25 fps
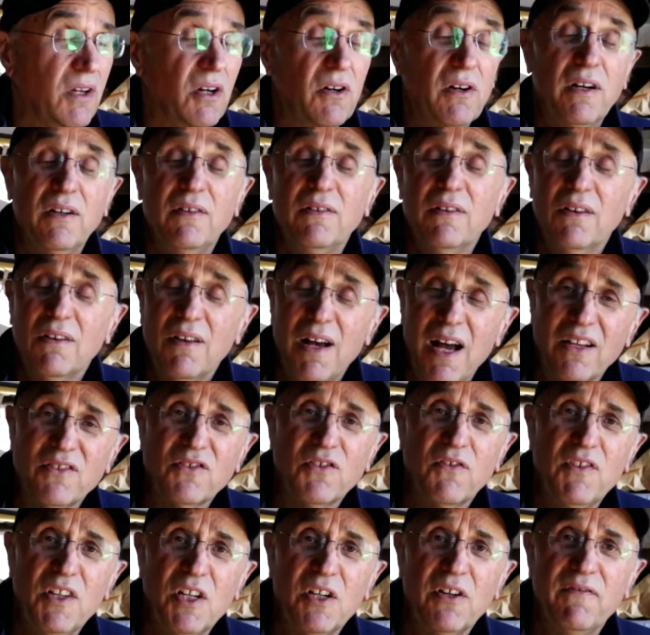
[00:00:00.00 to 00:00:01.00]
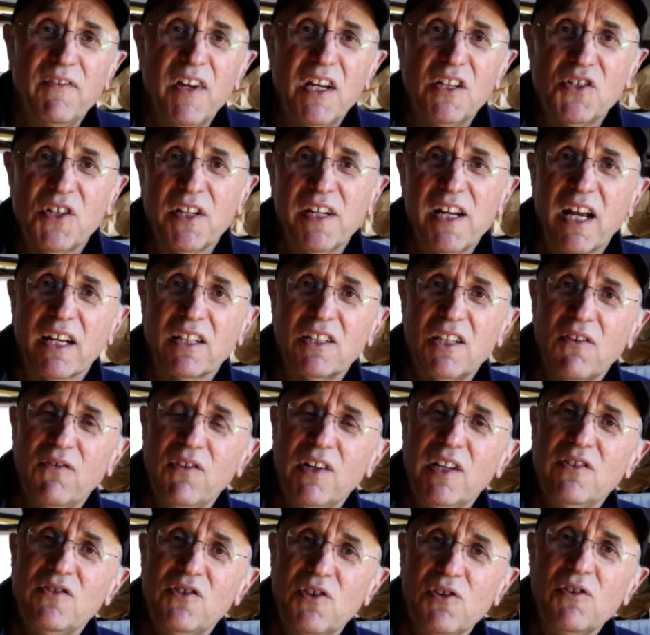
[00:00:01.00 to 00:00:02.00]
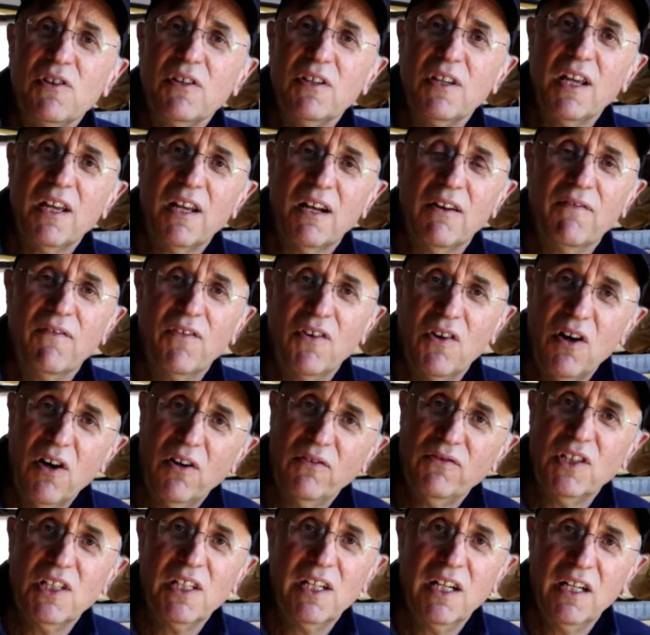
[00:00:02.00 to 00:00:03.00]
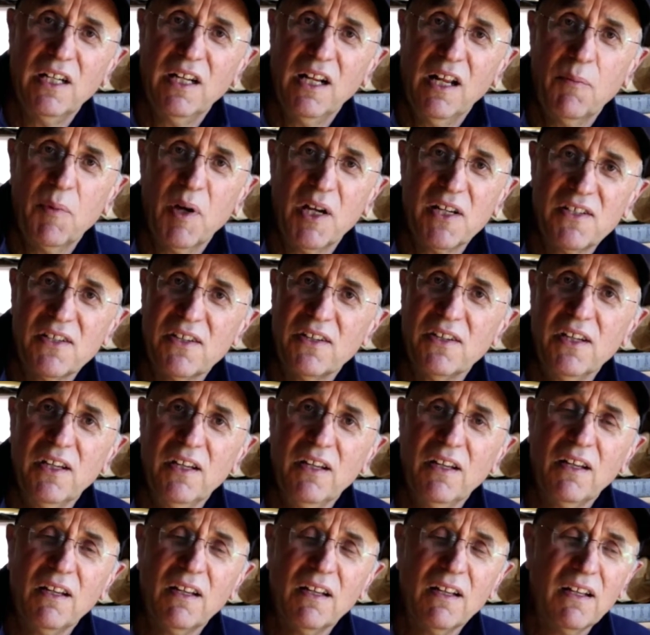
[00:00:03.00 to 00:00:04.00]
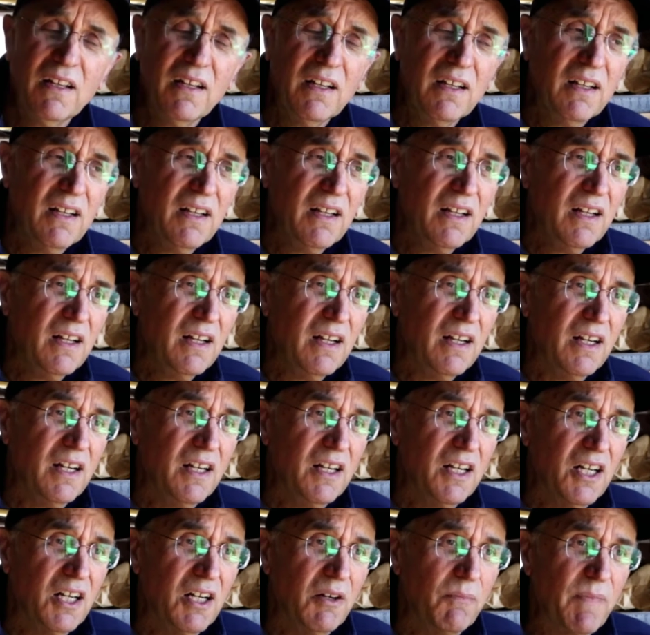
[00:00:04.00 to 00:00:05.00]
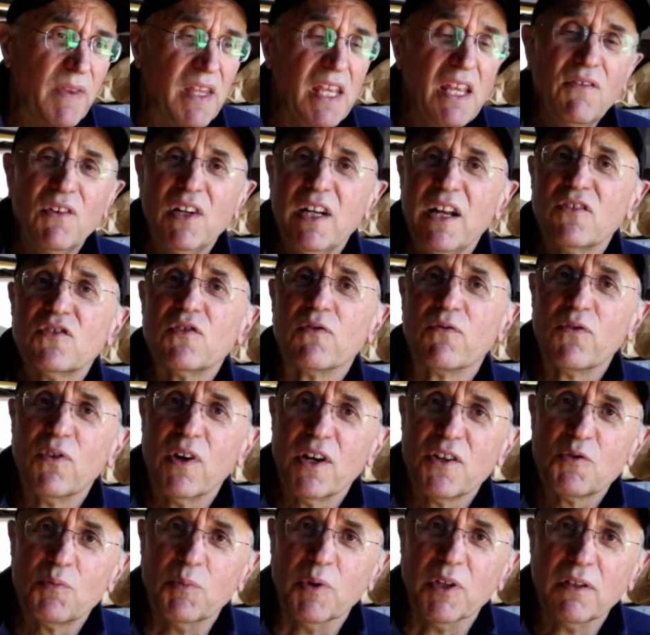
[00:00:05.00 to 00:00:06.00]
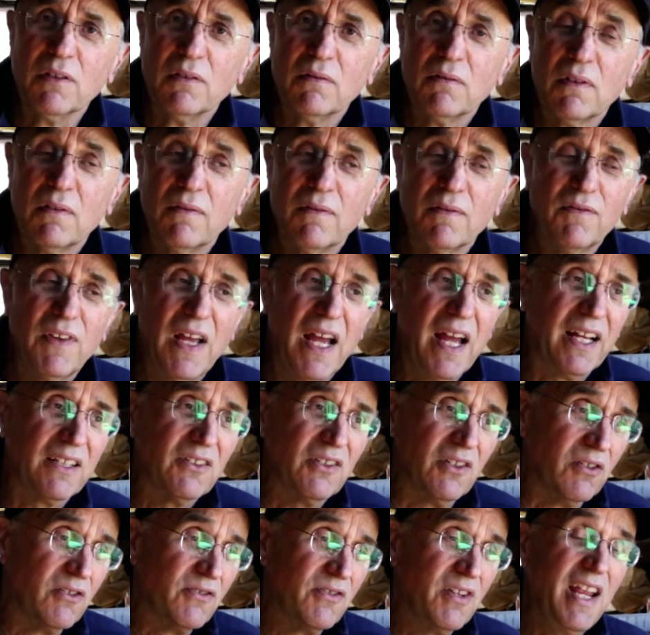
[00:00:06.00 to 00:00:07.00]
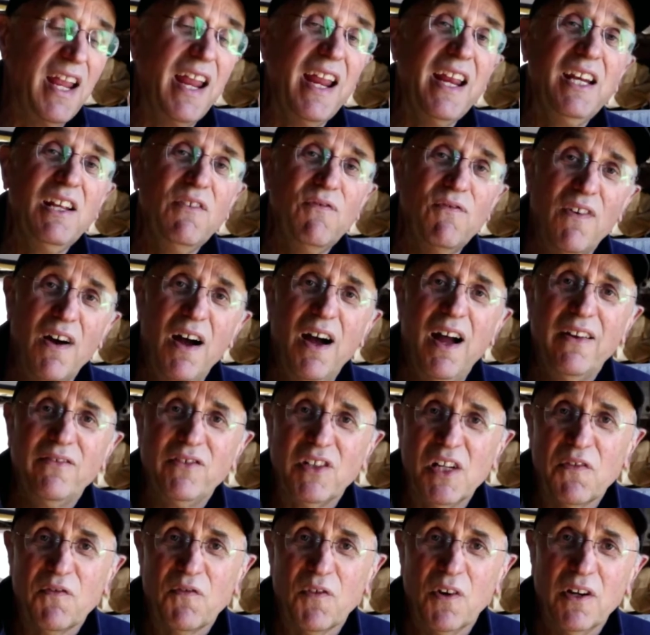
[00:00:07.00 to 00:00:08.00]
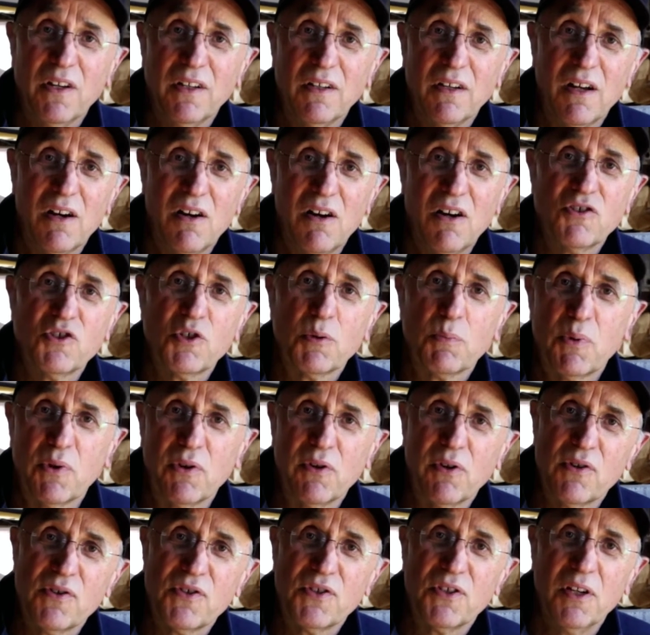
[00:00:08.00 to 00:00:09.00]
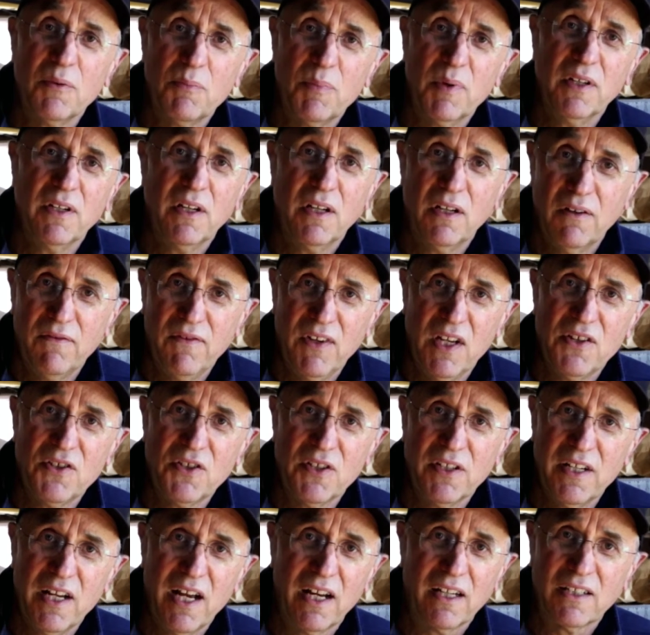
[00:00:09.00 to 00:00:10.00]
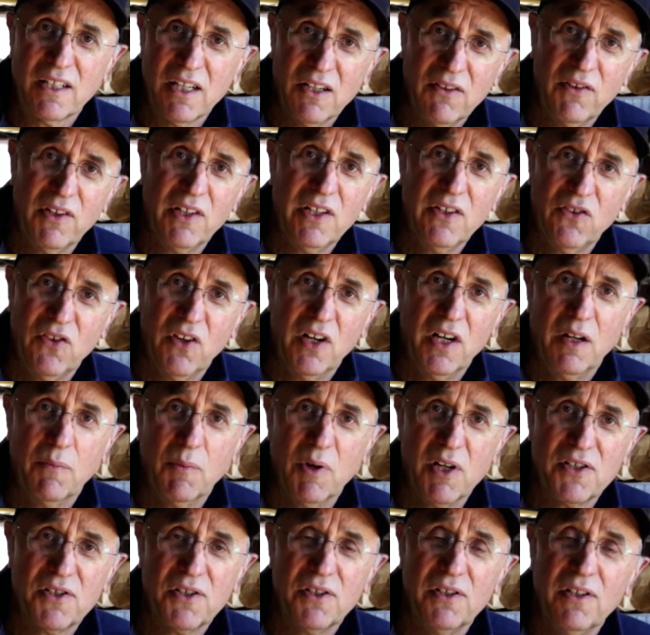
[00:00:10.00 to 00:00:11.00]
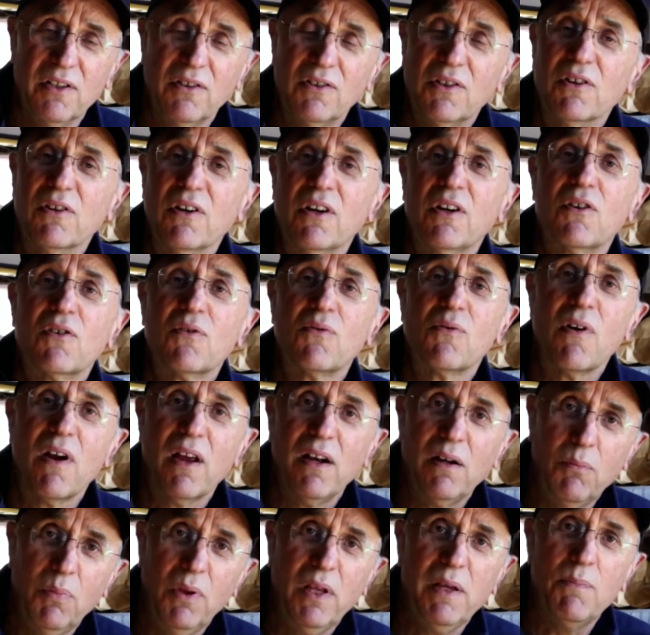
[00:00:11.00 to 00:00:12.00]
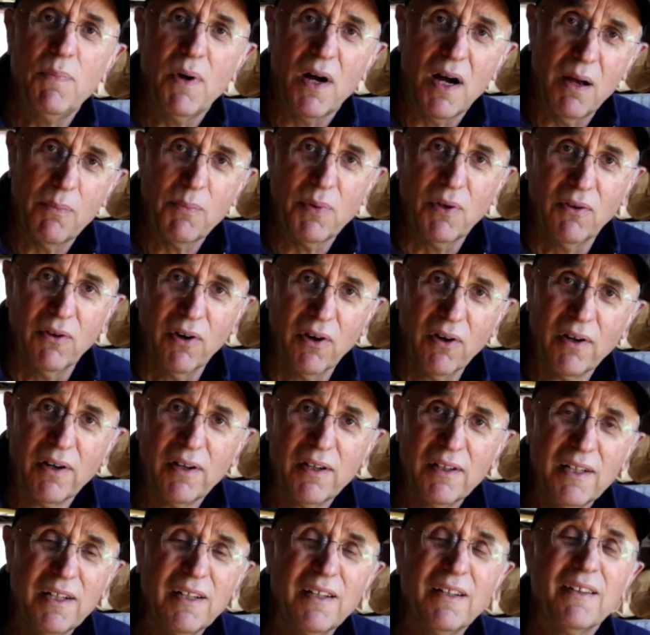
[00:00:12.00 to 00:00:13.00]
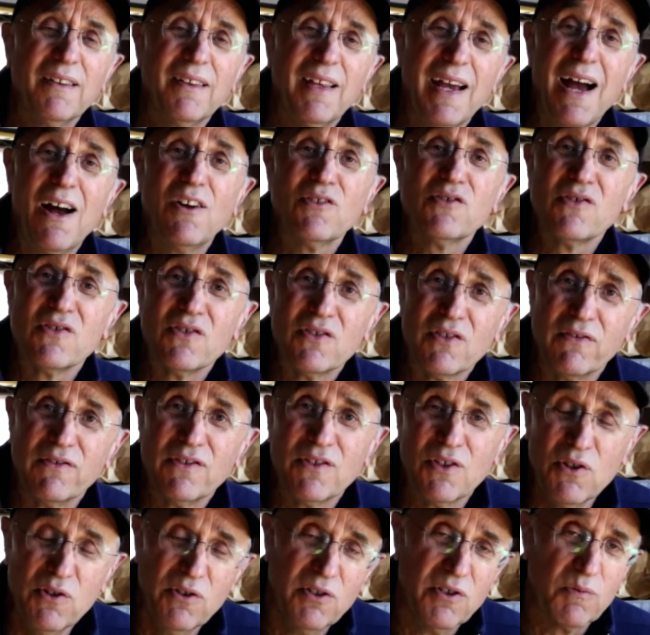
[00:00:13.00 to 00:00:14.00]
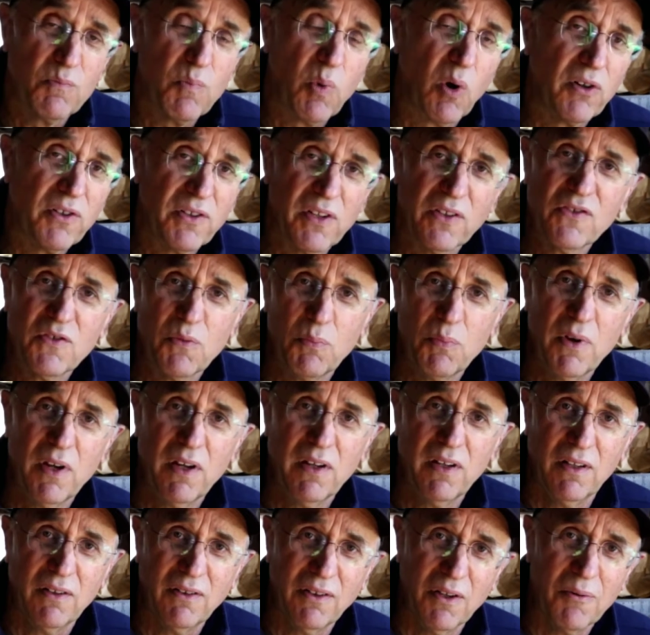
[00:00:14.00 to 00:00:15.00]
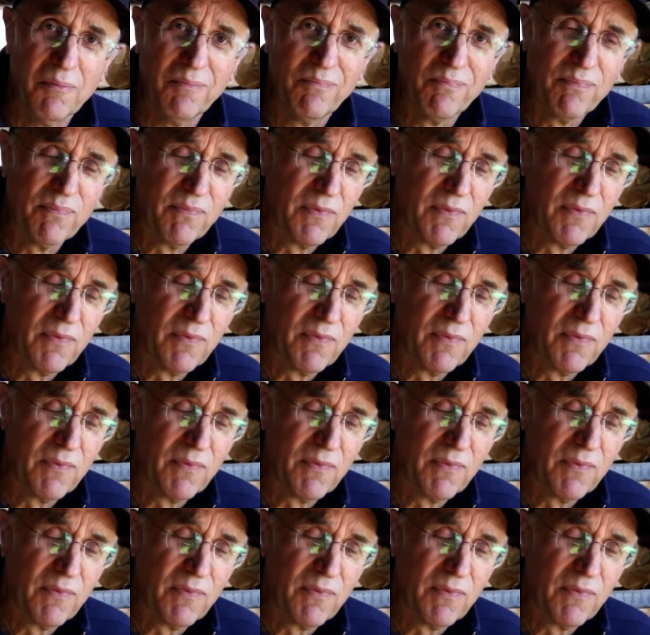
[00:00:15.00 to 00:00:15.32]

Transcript: There are lots of innovation activities you can get involved in at MIT, even as a freshman. In fact, there's 85 different entrepreneurship and innovation activities at MIT. They're incredibly popular. Thousands of students participate in them.